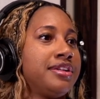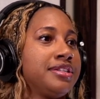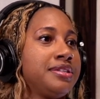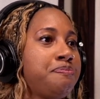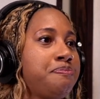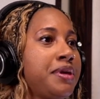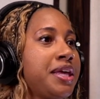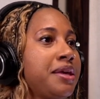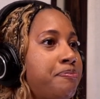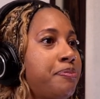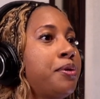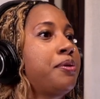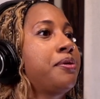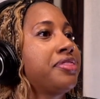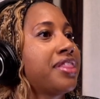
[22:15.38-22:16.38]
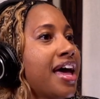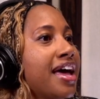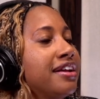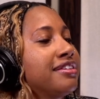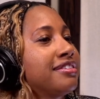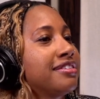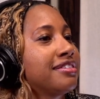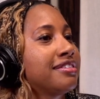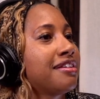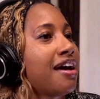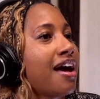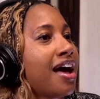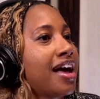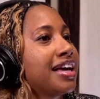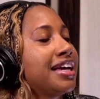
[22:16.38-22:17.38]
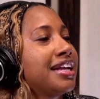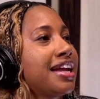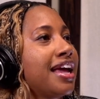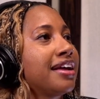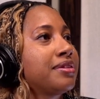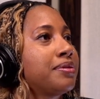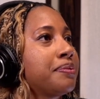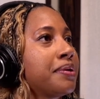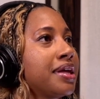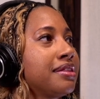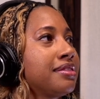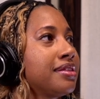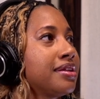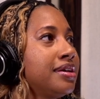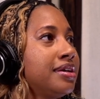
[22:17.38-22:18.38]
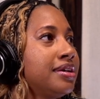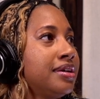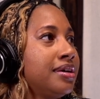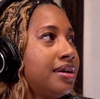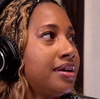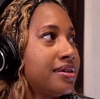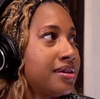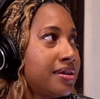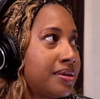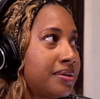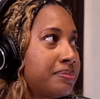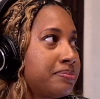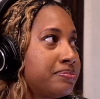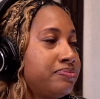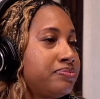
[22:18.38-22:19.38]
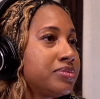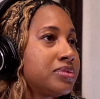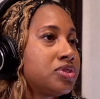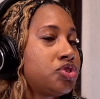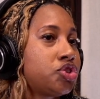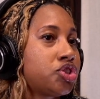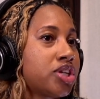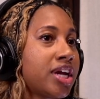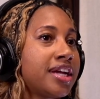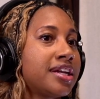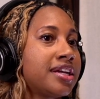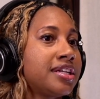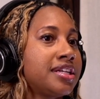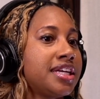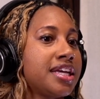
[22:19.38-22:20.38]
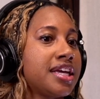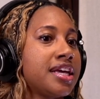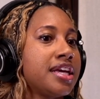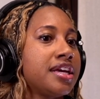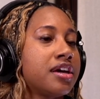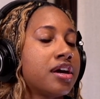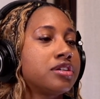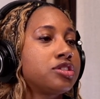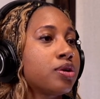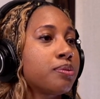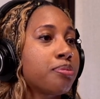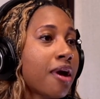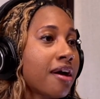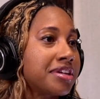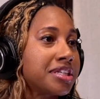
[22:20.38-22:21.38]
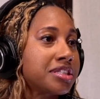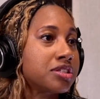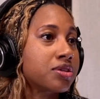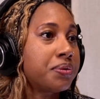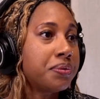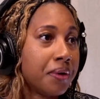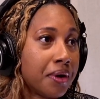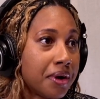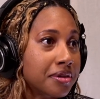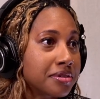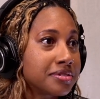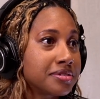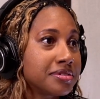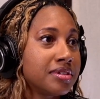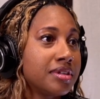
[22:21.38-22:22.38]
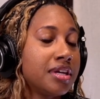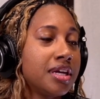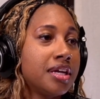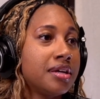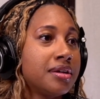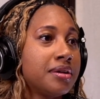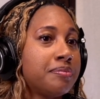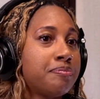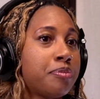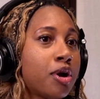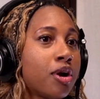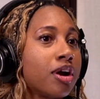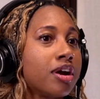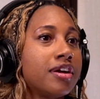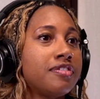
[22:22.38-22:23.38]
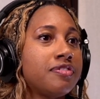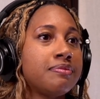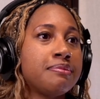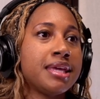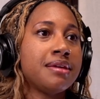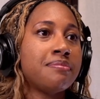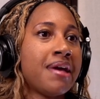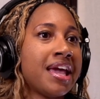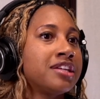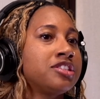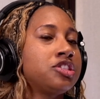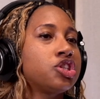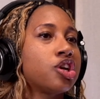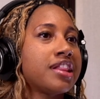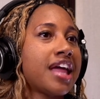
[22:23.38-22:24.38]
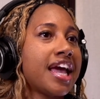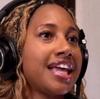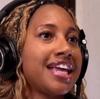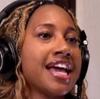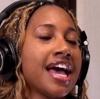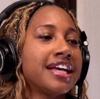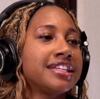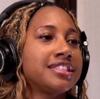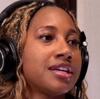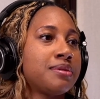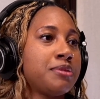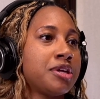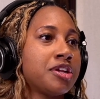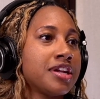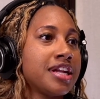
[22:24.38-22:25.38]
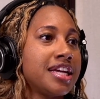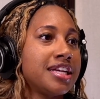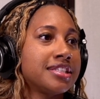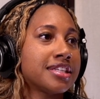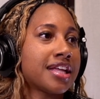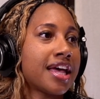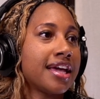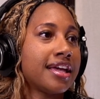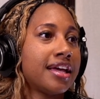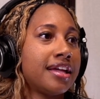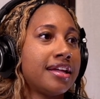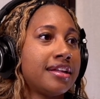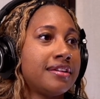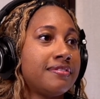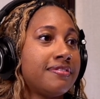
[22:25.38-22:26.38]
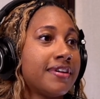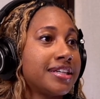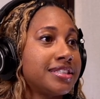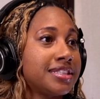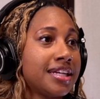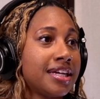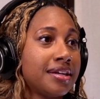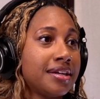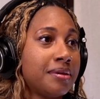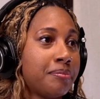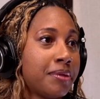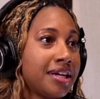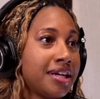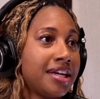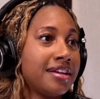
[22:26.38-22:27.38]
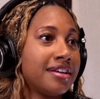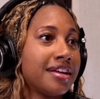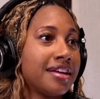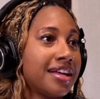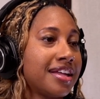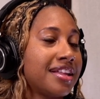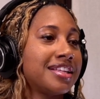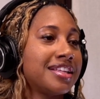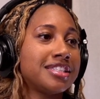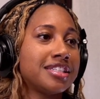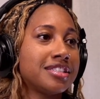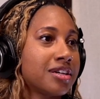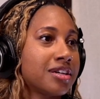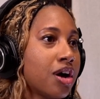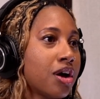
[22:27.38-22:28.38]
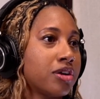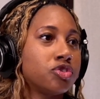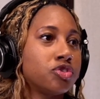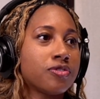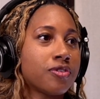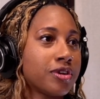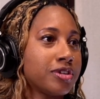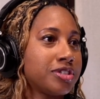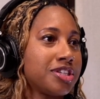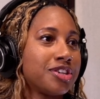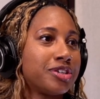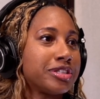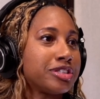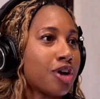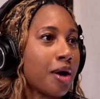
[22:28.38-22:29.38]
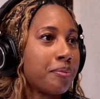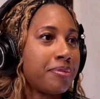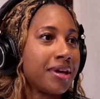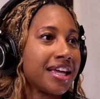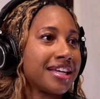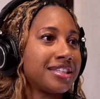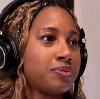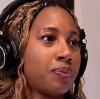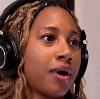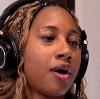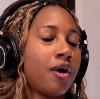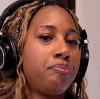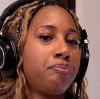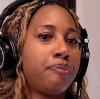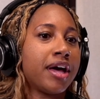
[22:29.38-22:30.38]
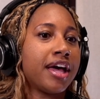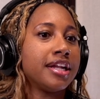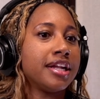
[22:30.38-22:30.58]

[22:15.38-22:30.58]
people that I connect with. Jaden, he goes to a private school. Part of me making sure that he has community is like investing money. Again, this is a controversial topic as well, but